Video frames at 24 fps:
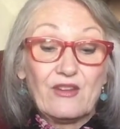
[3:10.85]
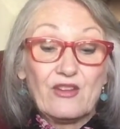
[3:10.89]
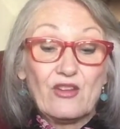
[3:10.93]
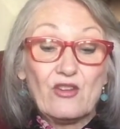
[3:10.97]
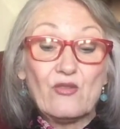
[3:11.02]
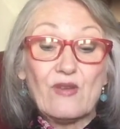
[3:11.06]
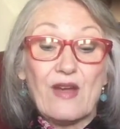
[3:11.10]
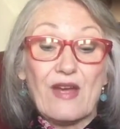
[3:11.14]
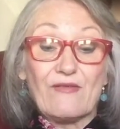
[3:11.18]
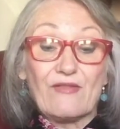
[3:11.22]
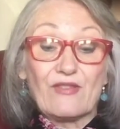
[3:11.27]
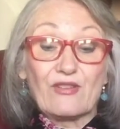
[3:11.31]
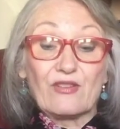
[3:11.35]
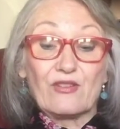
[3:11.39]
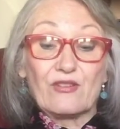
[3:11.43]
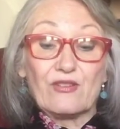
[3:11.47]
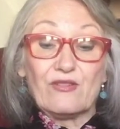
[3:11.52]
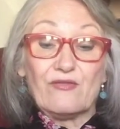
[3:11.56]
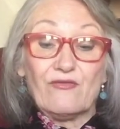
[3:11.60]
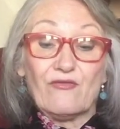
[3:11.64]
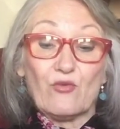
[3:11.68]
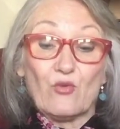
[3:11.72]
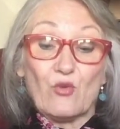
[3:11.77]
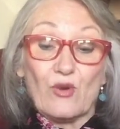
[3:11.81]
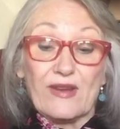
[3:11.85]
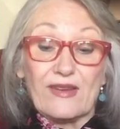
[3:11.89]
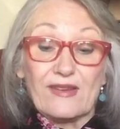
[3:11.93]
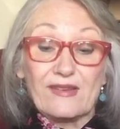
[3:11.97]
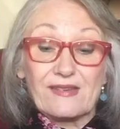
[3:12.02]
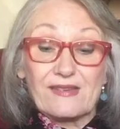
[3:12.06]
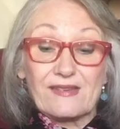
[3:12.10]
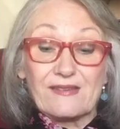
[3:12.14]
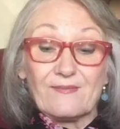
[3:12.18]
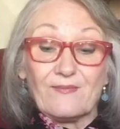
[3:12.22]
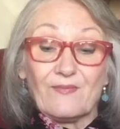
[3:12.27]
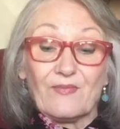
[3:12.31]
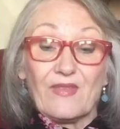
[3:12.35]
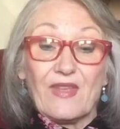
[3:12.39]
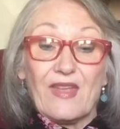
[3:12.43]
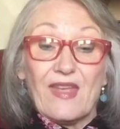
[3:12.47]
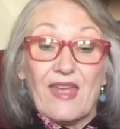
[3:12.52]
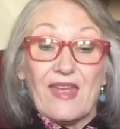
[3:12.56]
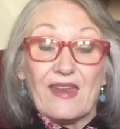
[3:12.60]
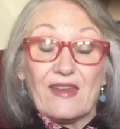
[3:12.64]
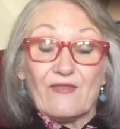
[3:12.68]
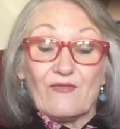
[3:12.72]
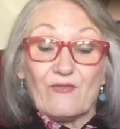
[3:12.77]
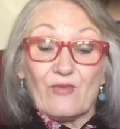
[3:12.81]
You have a good voice,
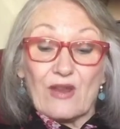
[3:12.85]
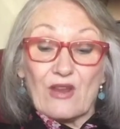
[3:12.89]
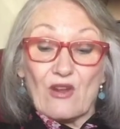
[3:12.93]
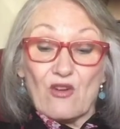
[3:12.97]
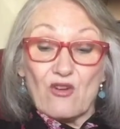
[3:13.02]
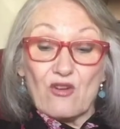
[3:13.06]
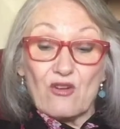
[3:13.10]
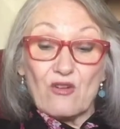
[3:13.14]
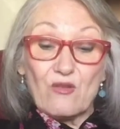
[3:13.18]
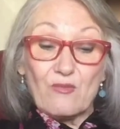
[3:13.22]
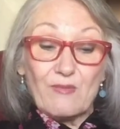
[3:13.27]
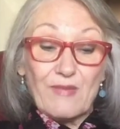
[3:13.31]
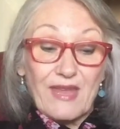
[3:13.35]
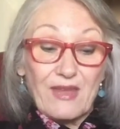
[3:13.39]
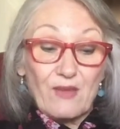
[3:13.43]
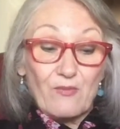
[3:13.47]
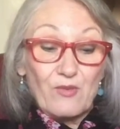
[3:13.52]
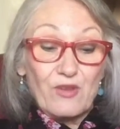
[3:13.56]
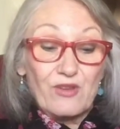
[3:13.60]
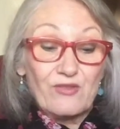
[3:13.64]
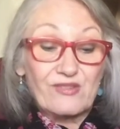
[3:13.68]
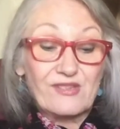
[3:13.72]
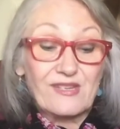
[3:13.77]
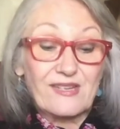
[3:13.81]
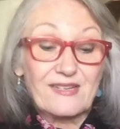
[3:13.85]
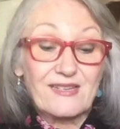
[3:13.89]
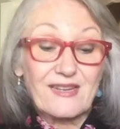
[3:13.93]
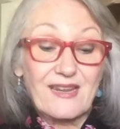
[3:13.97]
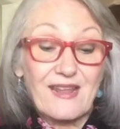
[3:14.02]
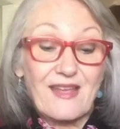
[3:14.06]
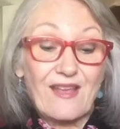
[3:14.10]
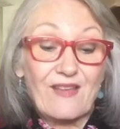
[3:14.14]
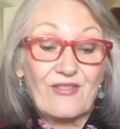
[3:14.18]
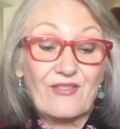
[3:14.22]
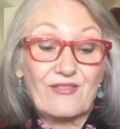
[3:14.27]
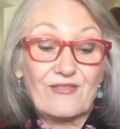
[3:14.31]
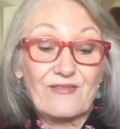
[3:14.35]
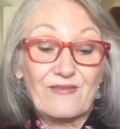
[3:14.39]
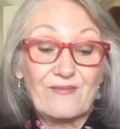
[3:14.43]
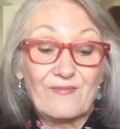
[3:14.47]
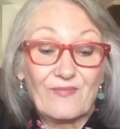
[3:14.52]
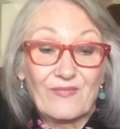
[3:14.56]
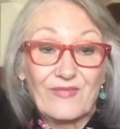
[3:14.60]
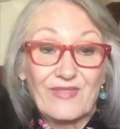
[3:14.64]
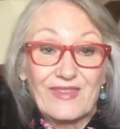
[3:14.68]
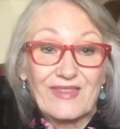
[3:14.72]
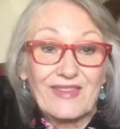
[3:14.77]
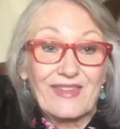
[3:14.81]
and if we all make music together,
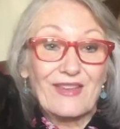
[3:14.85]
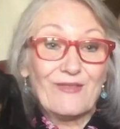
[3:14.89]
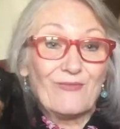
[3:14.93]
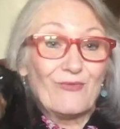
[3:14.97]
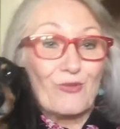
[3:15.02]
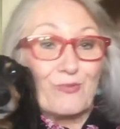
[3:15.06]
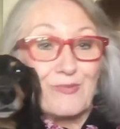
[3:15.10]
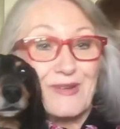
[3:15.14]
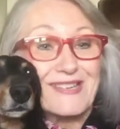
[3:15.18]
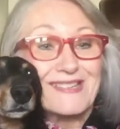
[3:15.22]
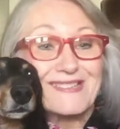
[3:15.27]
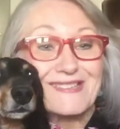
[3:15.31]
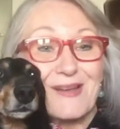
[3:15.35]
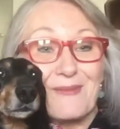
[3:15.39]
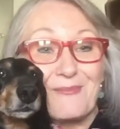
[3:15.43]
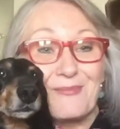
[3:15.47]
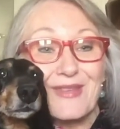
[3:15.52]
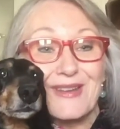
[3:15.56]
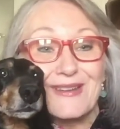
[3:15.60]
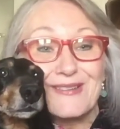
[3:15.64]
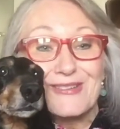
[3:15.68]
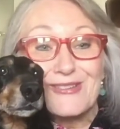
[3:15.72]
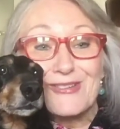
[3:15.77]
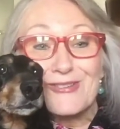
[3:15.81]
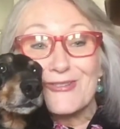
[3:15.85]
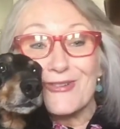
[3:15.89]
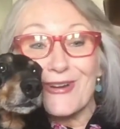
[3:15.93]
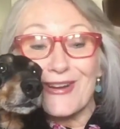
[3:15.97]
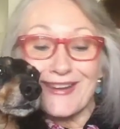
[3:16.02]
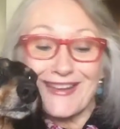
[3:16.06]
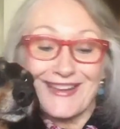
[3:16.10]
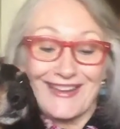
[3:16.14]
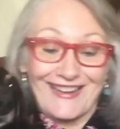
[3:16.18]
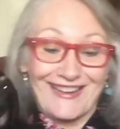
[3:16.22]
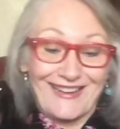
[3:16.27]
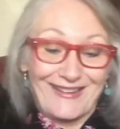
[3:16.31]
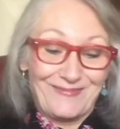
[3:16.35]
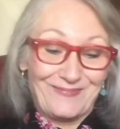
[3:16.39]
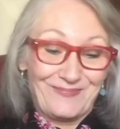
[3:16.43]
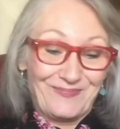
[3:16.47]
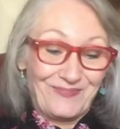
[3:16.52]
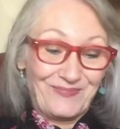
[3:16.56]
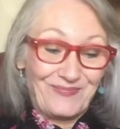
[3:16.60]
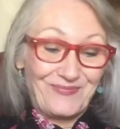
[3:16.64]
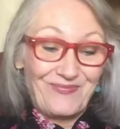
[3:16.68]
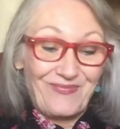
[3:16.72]
it will be something striking."